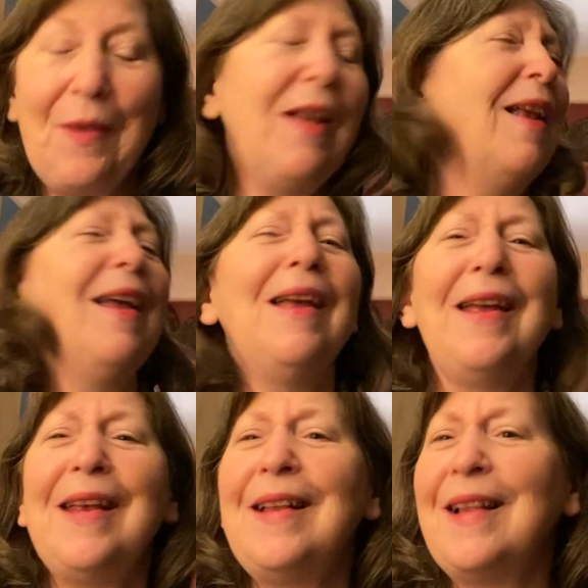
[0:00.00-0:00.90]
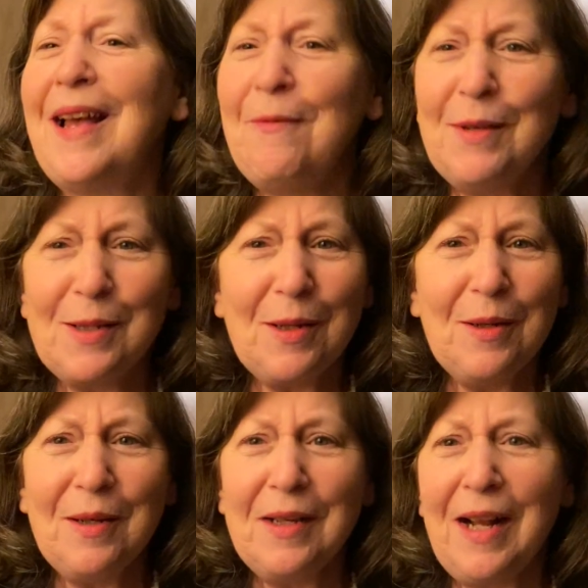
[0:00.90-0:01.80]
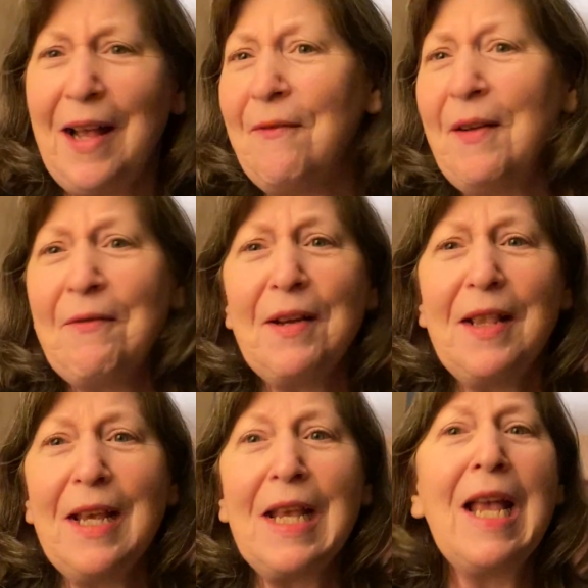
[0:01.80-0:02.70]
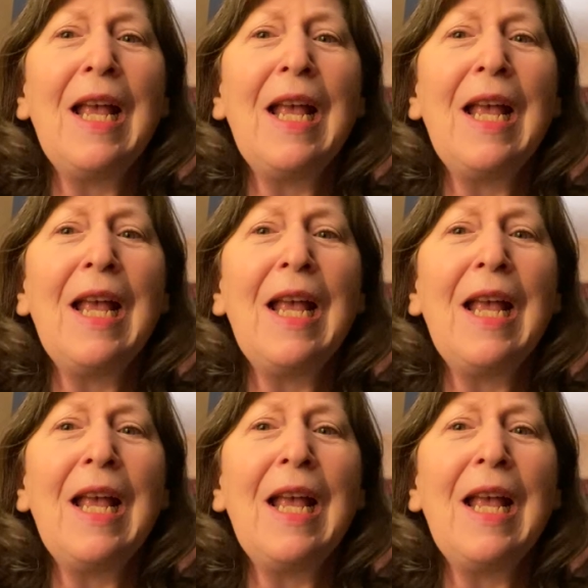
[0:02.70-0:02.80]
that, hey, life is good, I have everything,